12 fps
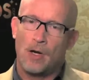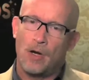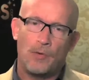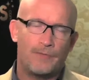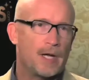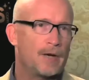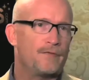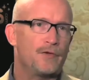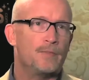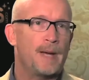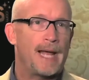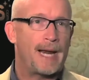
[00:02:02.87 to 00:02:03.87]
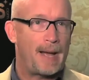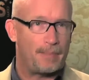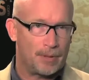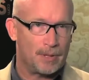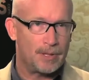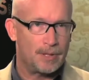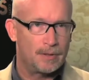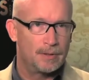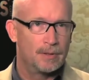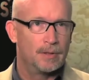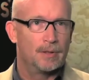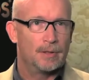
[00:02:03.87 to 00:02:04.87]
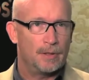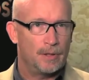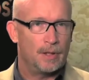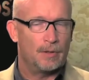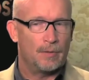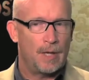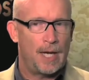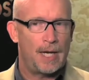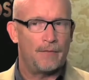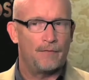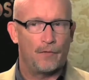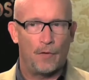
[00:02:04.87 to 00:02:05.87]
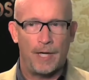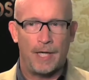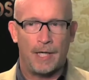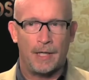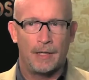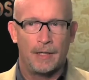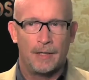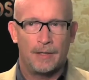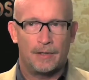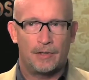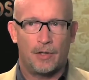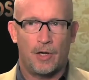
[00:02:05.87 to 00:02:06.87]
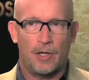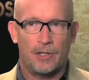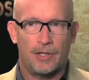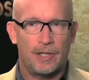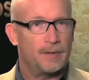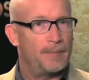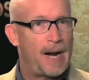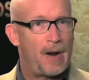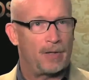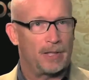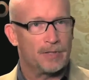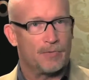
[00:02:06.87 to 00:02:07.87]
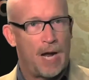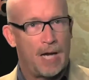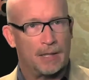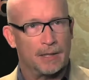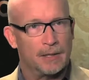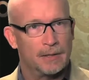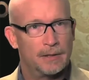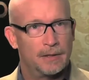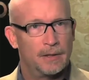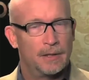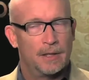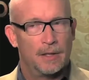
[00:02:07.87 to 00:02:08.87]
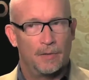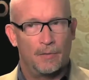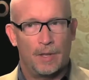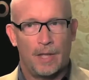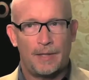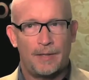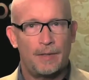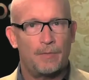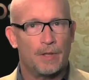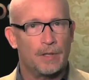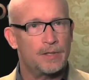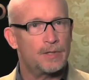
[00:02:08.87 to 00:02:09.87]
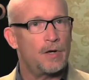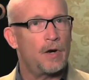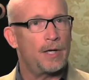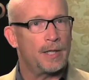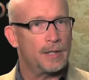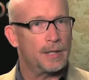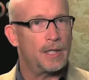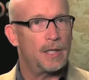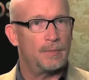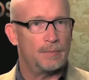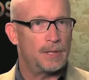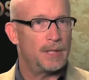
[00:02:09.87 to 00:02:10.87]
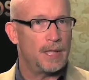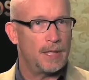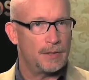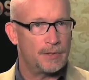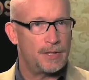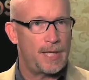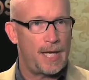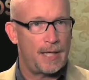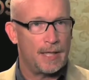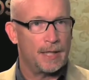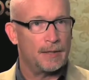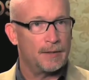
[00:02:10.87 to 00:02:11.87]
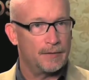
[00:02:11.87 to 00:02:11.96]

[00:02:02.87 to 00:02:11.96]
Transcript: oh, we've got a few bad apples, and avoiding the charge that the barrel is rotten. Well, I think we're starting to come to the understanding,